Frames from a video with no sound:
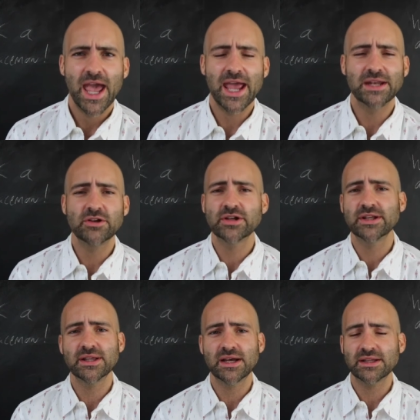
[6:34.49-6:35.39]
And you
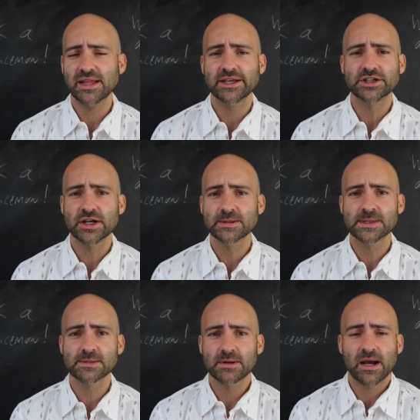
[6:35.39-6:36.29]
can uh, like, share, and
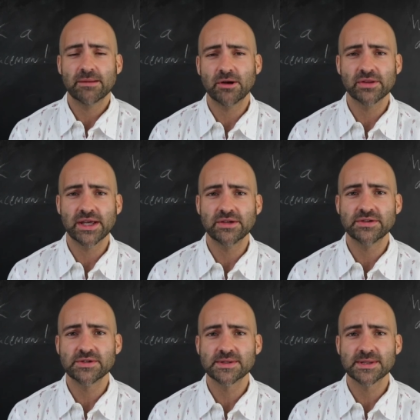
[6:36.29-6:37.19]
subscribe, all that
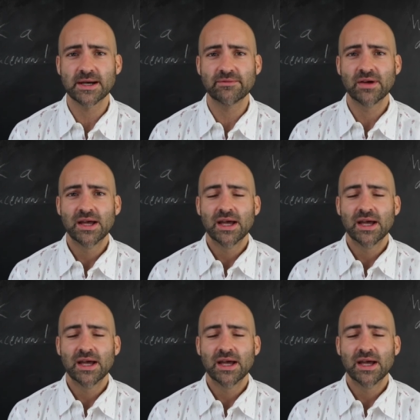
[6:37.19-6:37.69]
YouTube stuff.